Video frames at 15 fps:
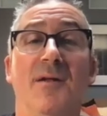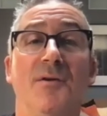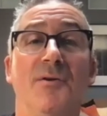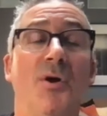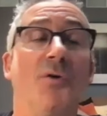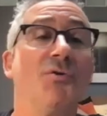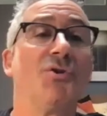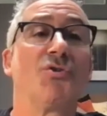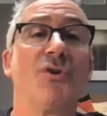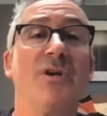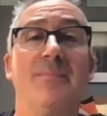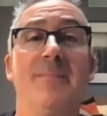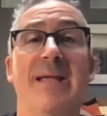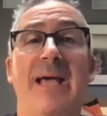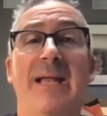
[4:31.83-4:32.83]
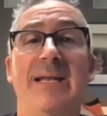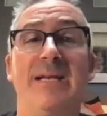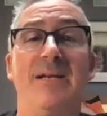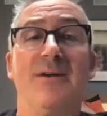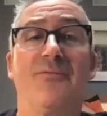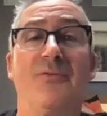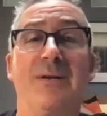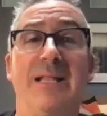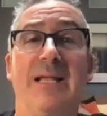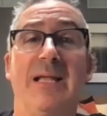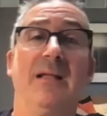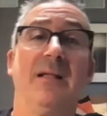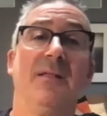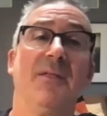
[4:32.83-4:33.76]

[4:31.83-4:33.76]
don't treat me any differently